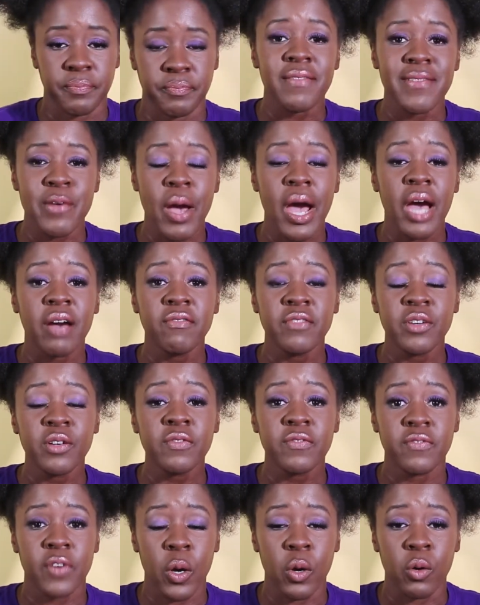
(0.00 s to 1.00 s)
If you have your
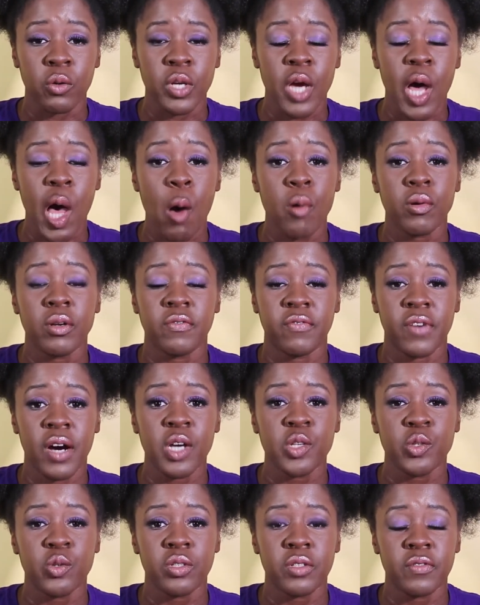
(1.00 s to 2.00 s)
phone, I would
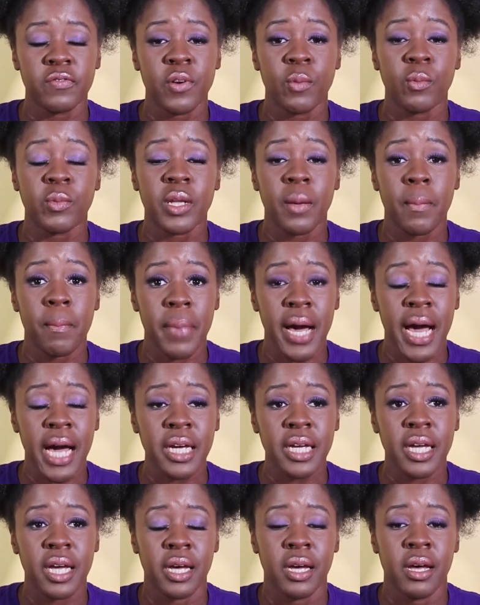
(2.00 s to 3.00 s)
advise you to film on the
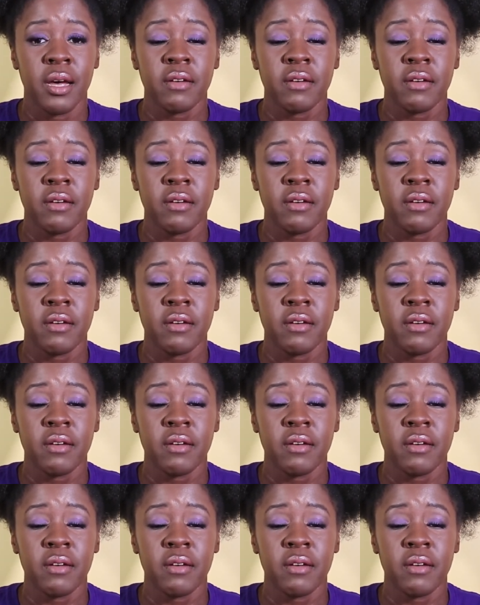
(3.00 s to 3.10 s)
back